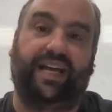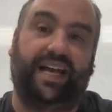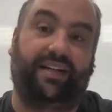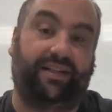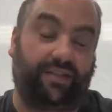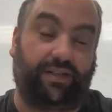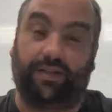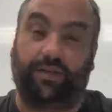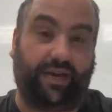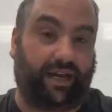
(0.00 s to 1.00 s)
and until
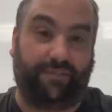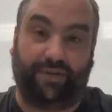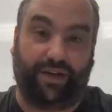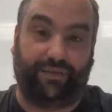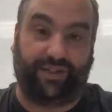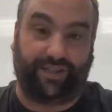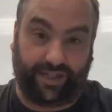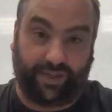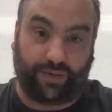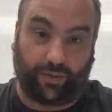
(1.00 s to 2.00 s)
you make it perfect
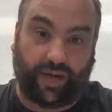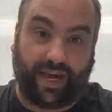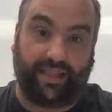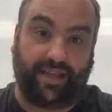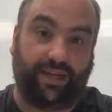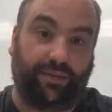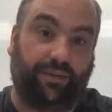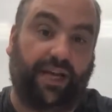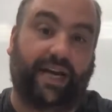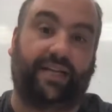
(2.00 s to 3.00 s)
in your way that you
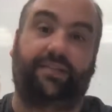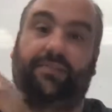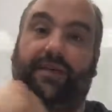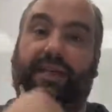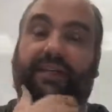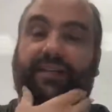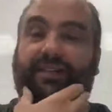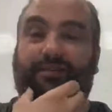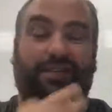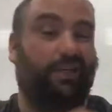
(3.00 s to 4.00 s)
would like it to be.
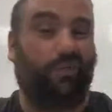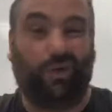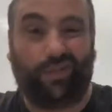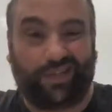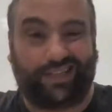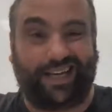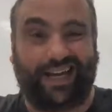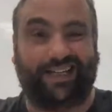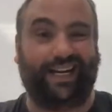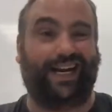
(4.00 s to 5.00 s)
Because you wouldn't want
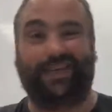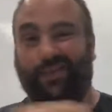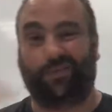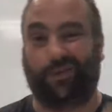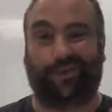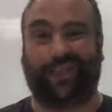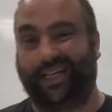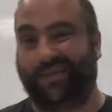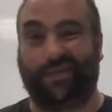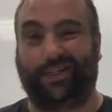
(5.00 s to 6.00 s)
sound out or you wouldn't want an
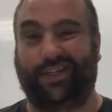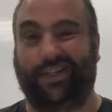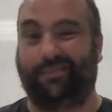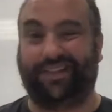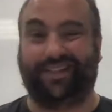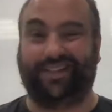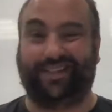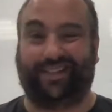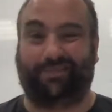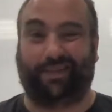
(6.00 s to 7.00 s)
image out because
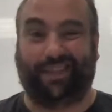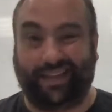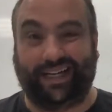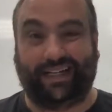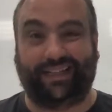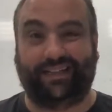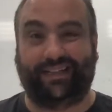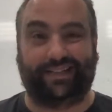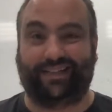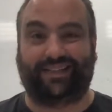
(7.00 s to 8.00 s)
that's just pathetic.
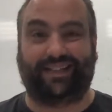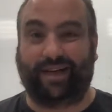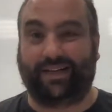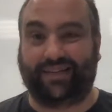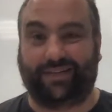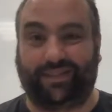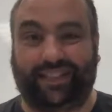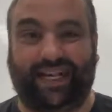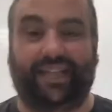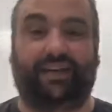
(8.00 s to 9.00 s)
That's just slapping something
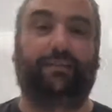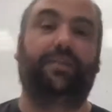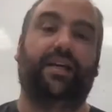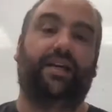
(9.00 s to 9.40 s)
together.